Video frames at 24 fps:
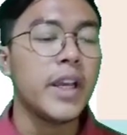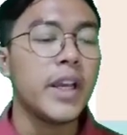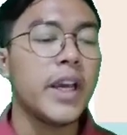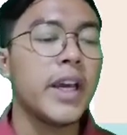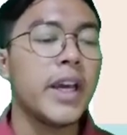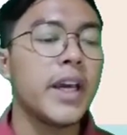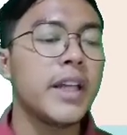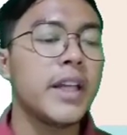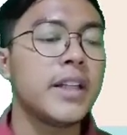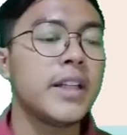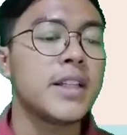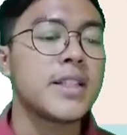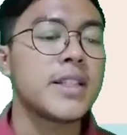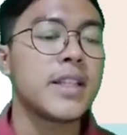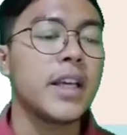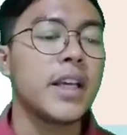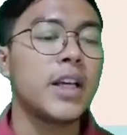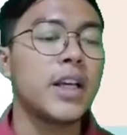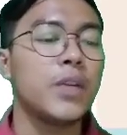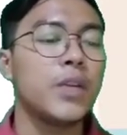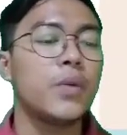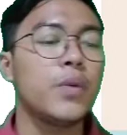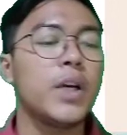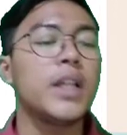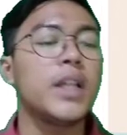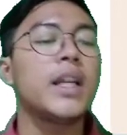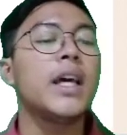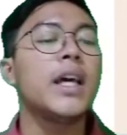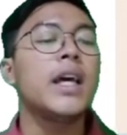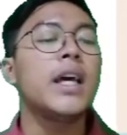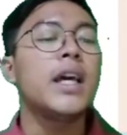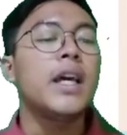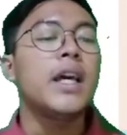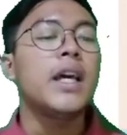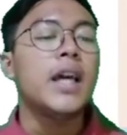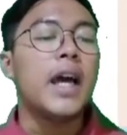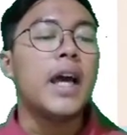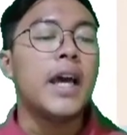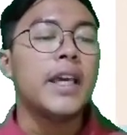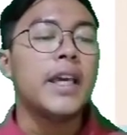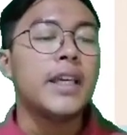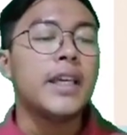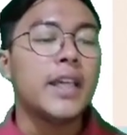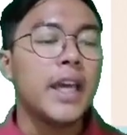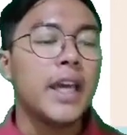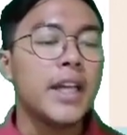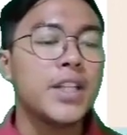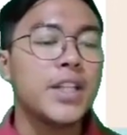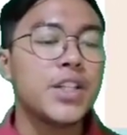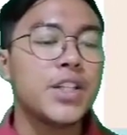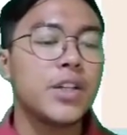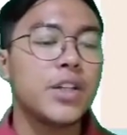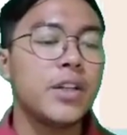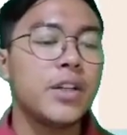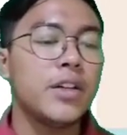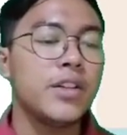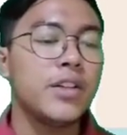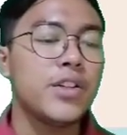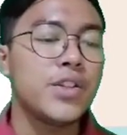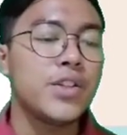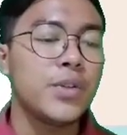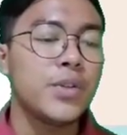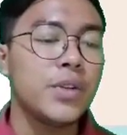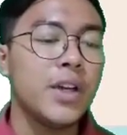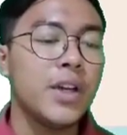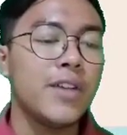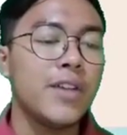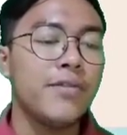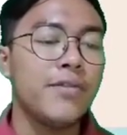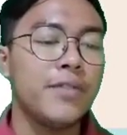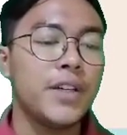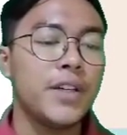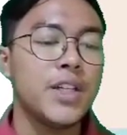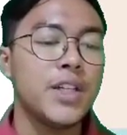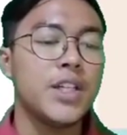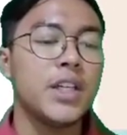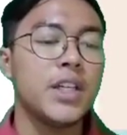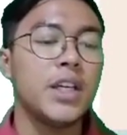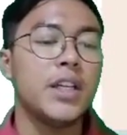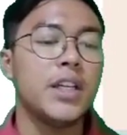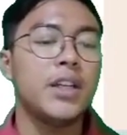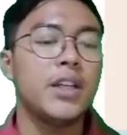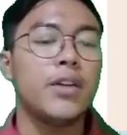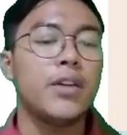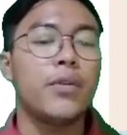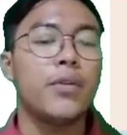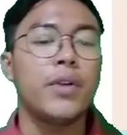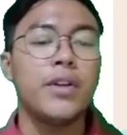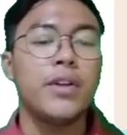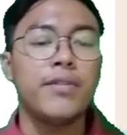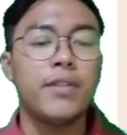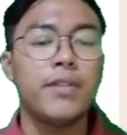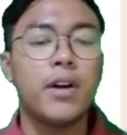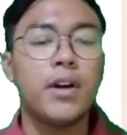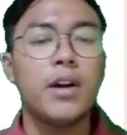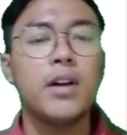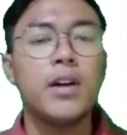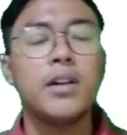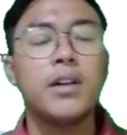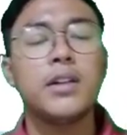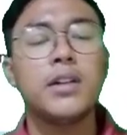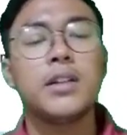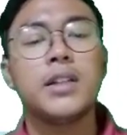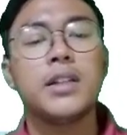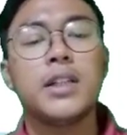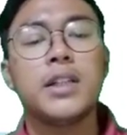And the second one, I catch the tuna fish in the river.